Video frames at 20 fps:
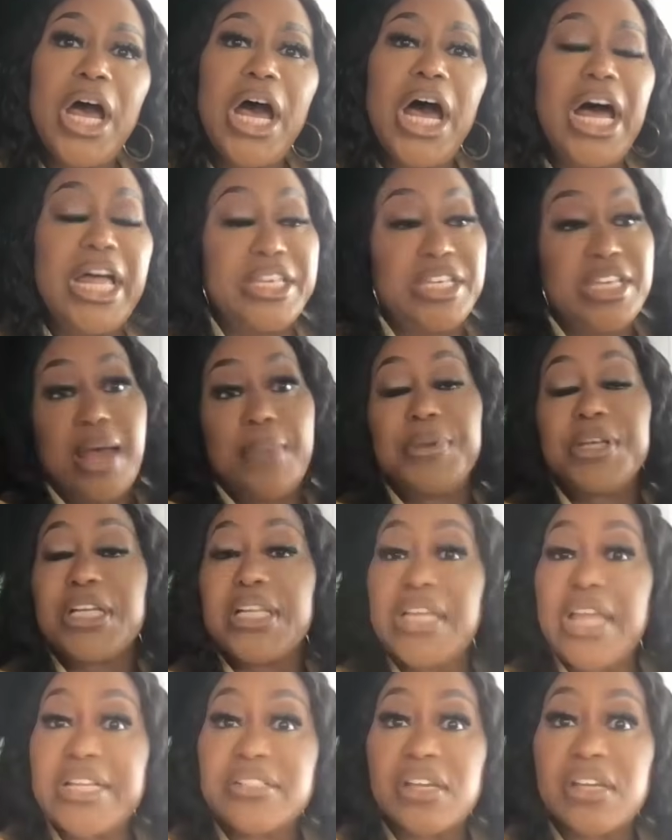a
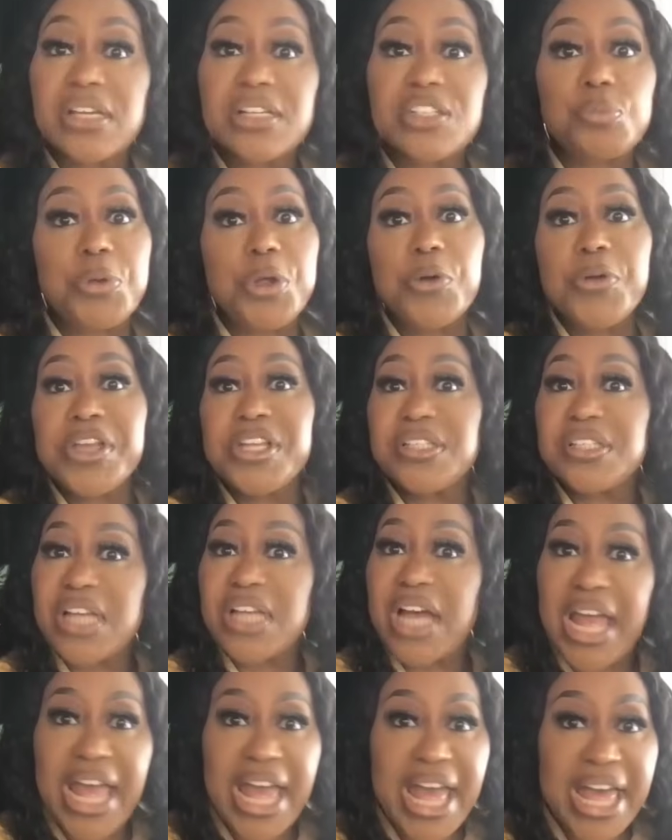Nebuchadnezzar experience, a
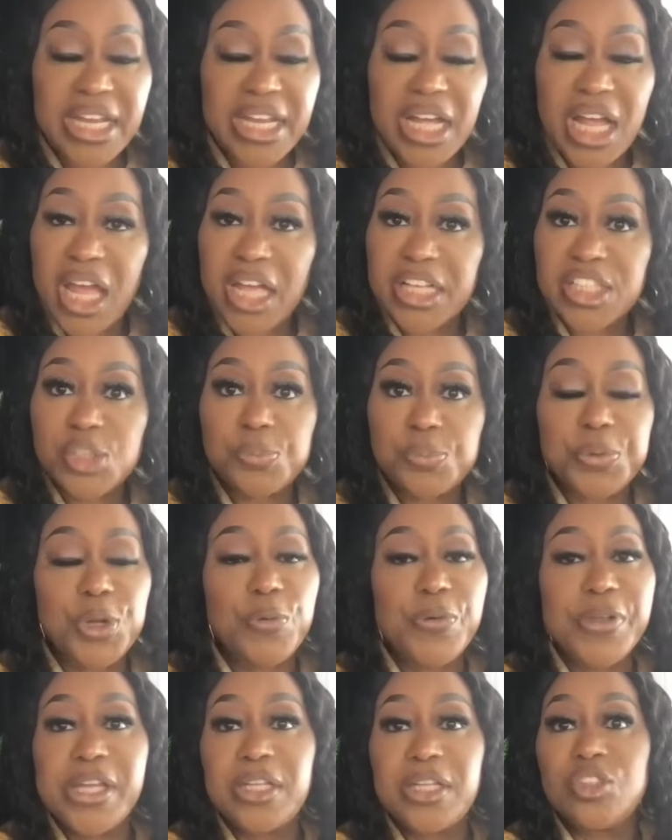Hannah
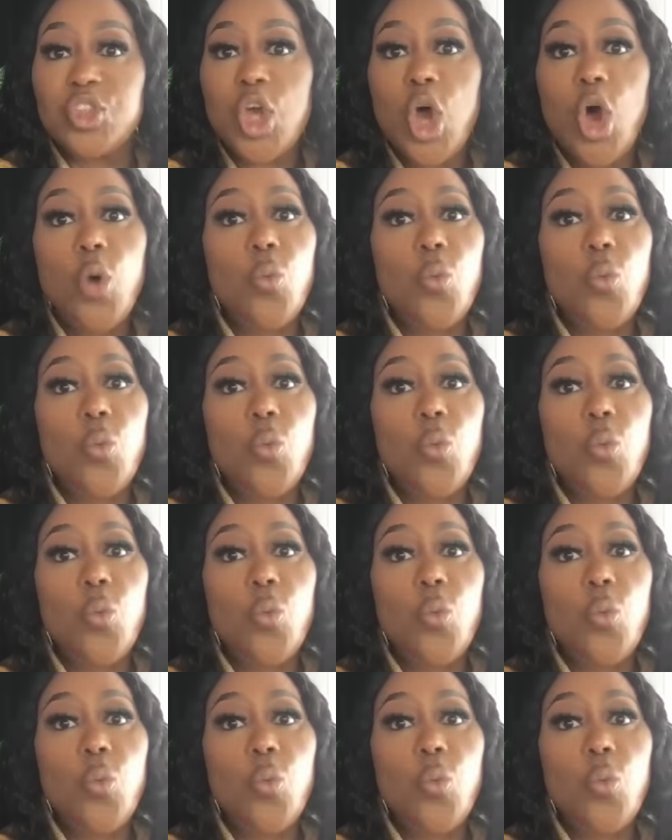experience?